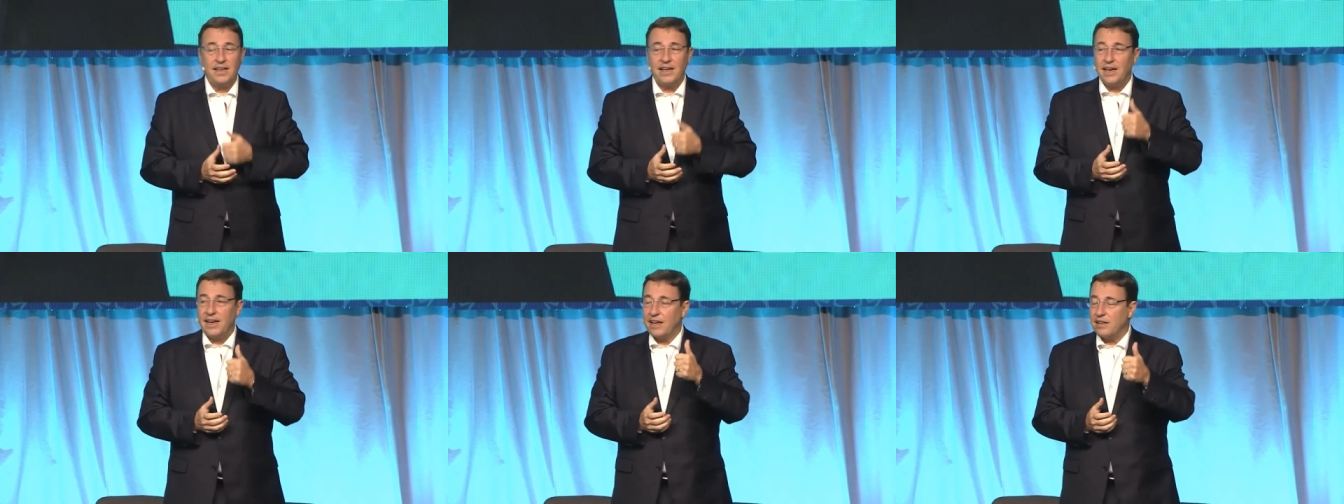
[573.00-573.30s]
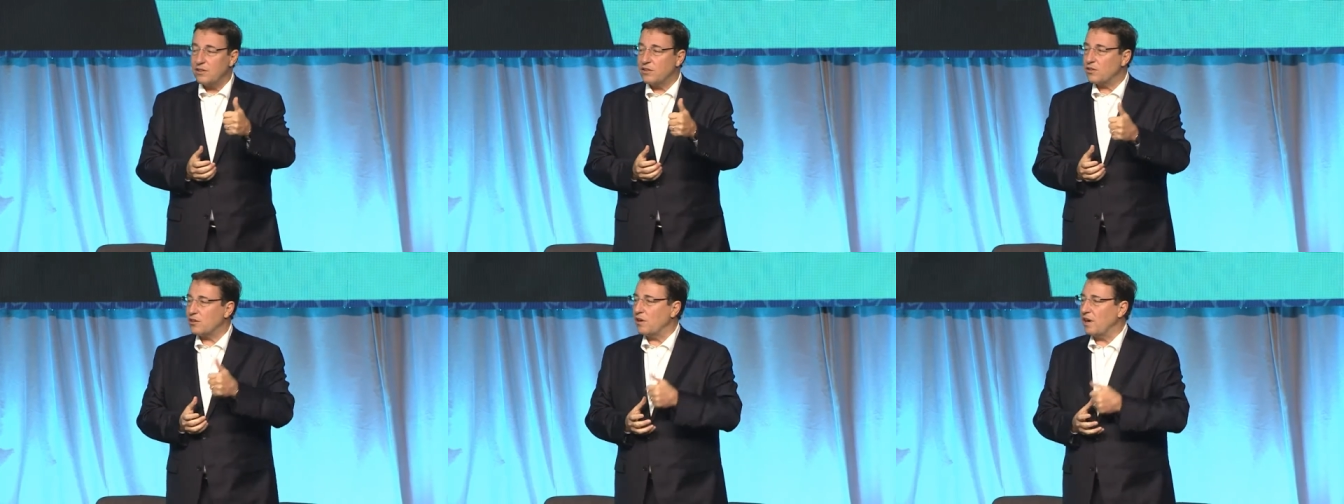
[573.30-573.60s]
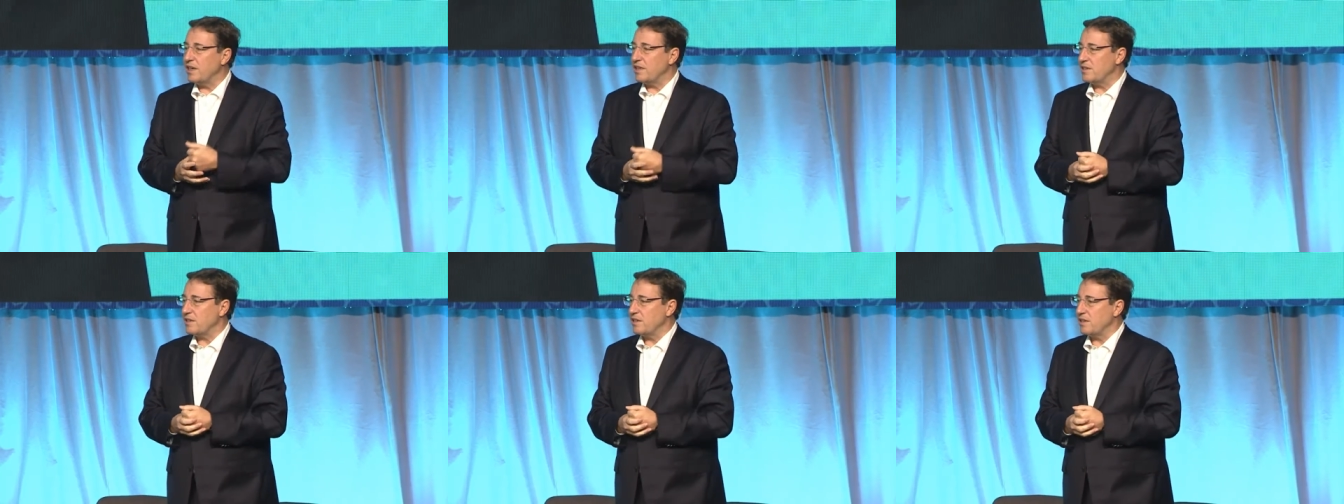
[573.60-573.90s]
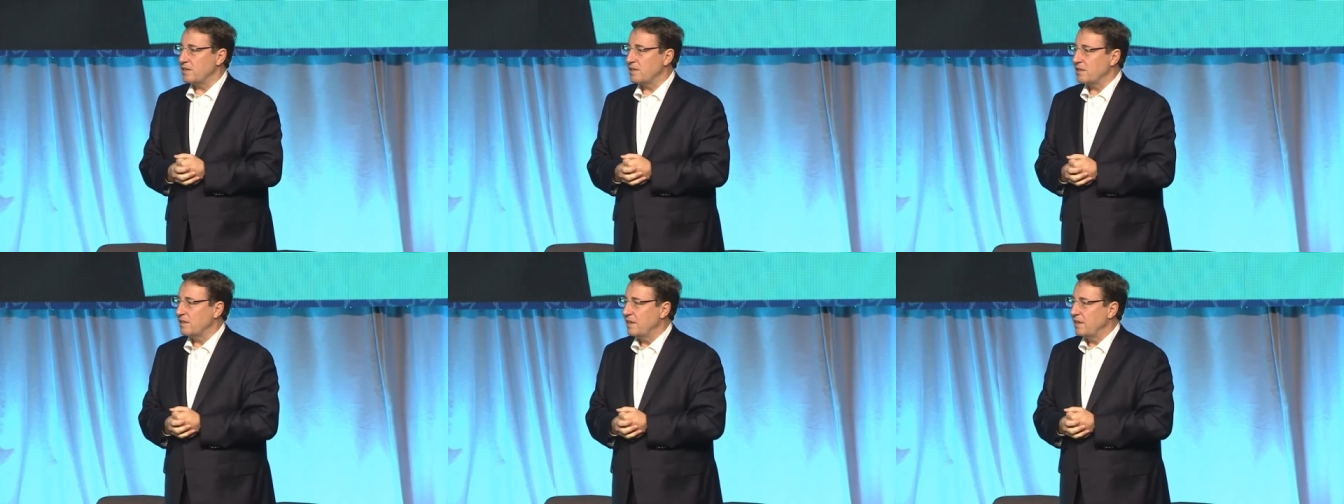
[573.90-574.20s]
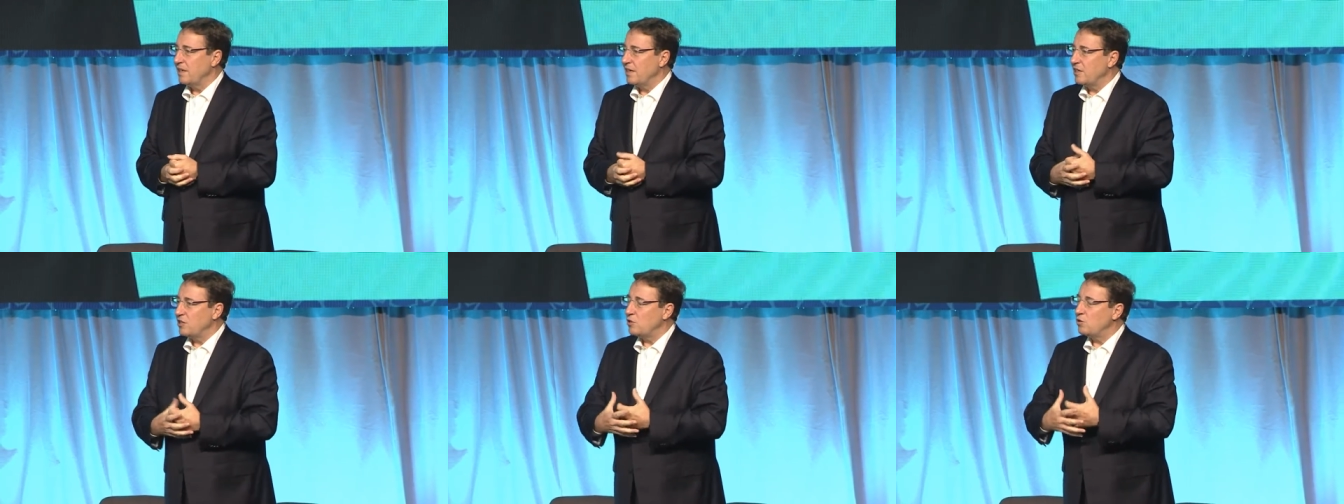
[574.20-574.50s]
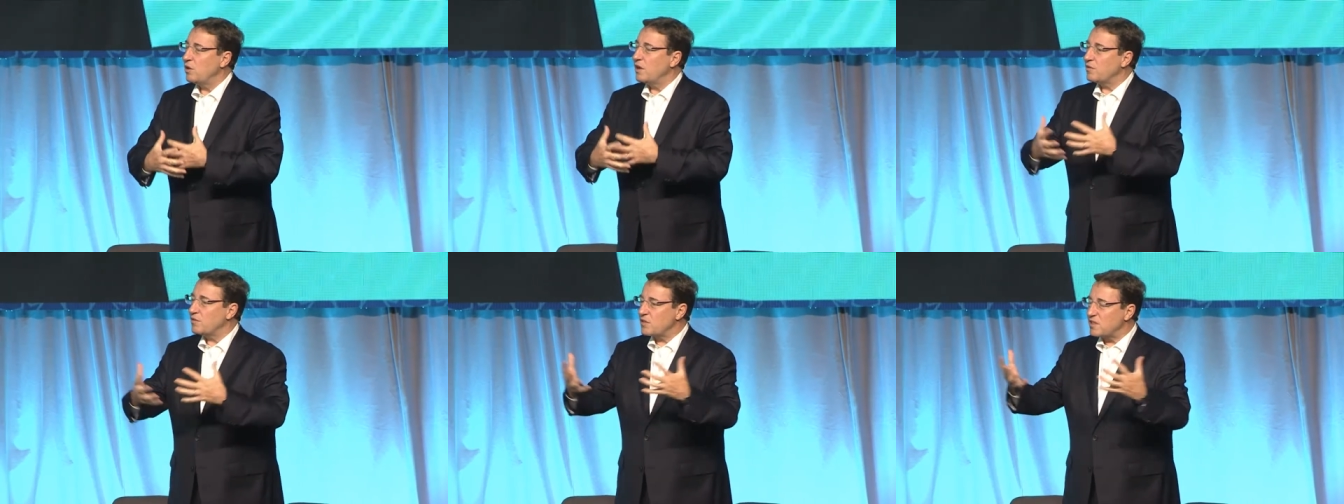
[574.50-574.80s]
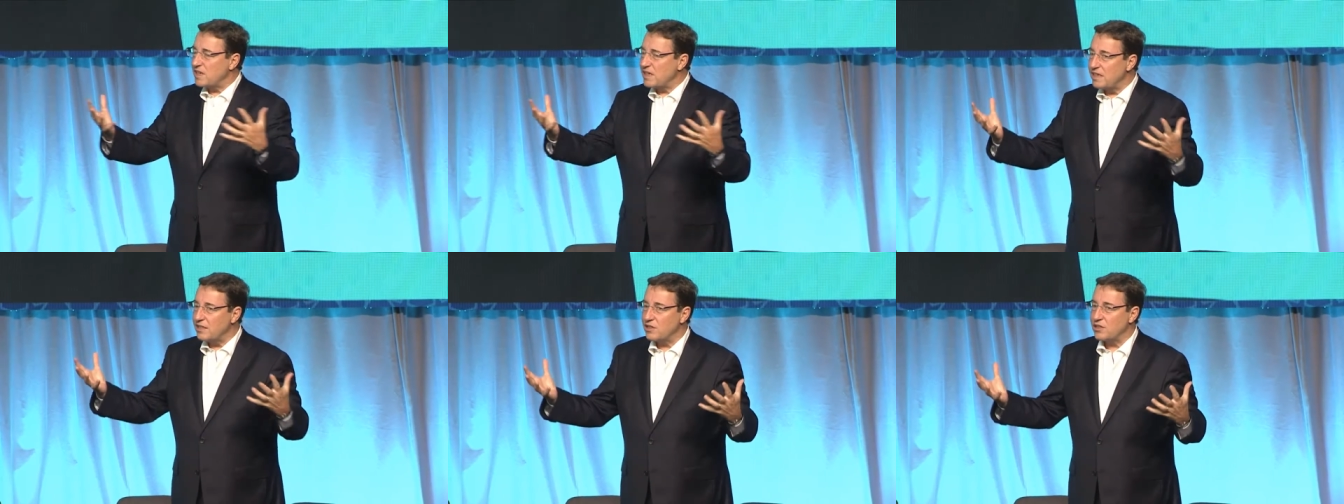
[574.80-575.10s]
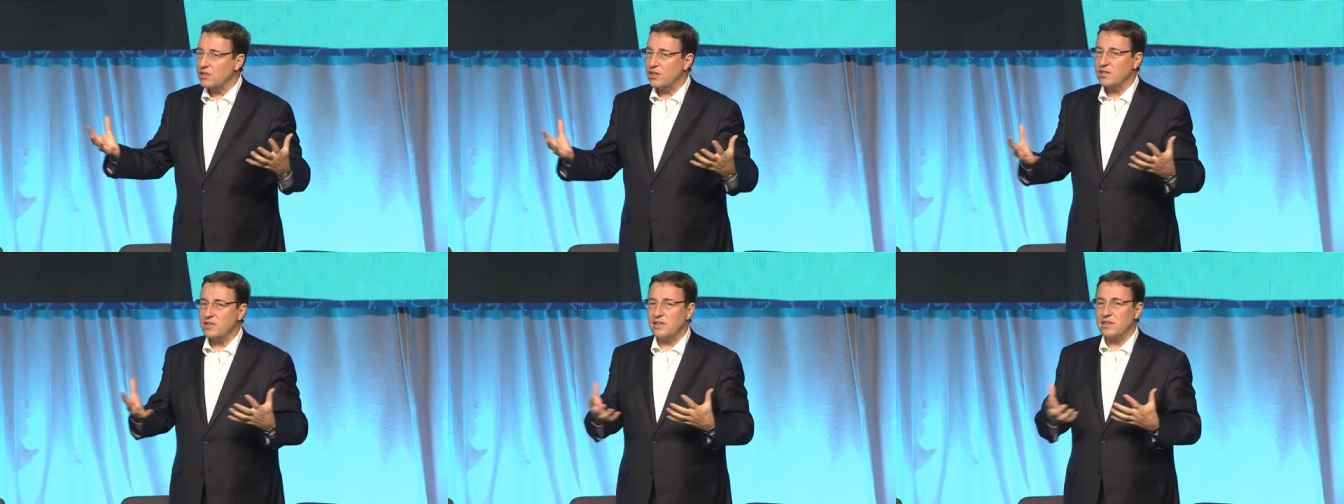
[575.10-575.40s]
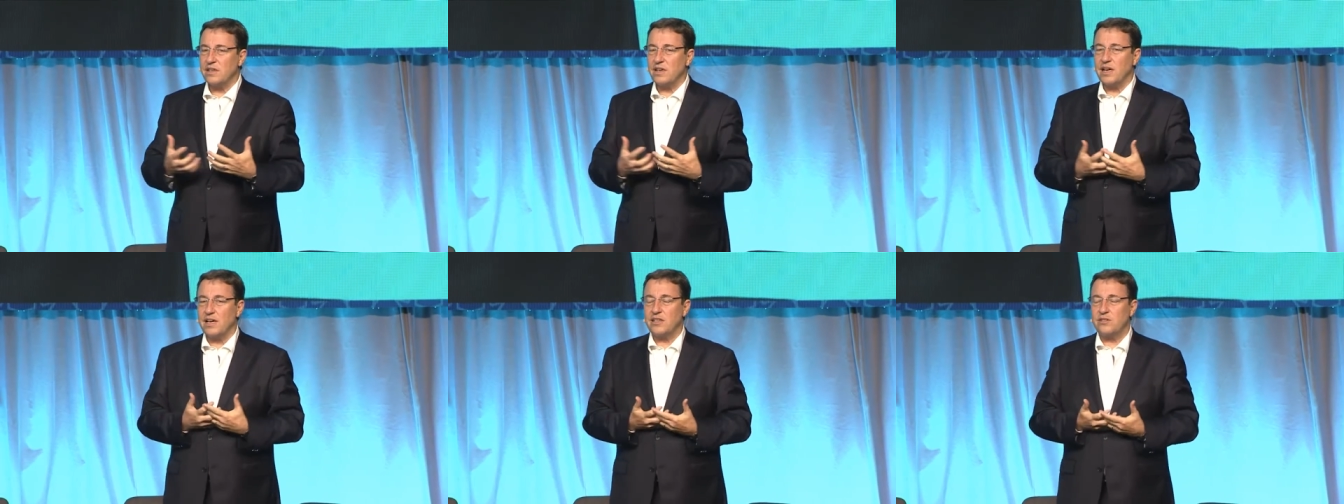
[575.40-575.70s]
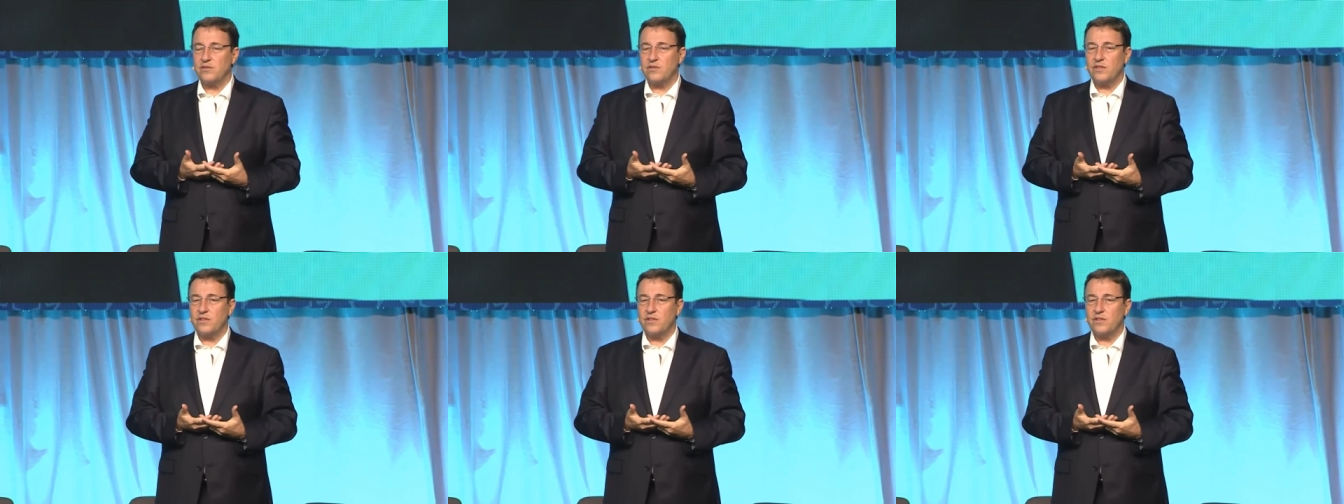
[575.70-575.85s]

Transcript: Health crisis. You have seen just in the last